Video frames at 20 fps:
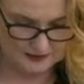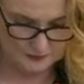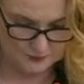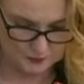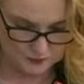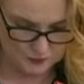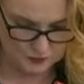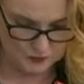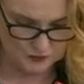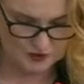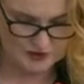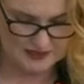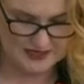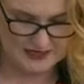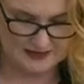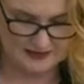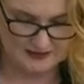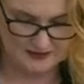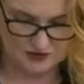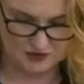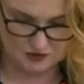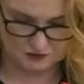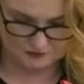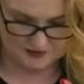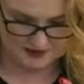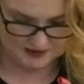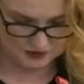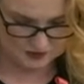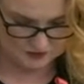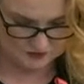the board and
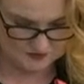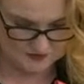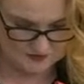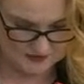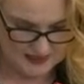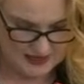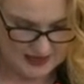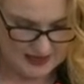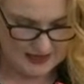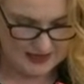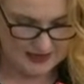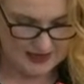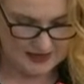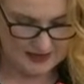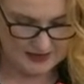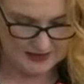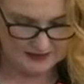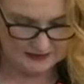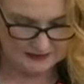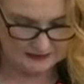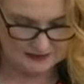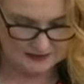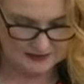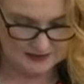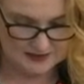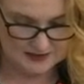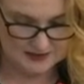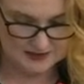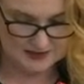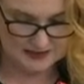directors,
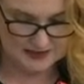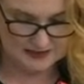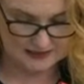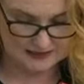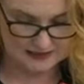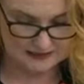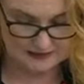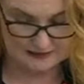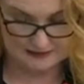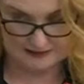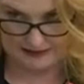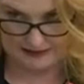and uh,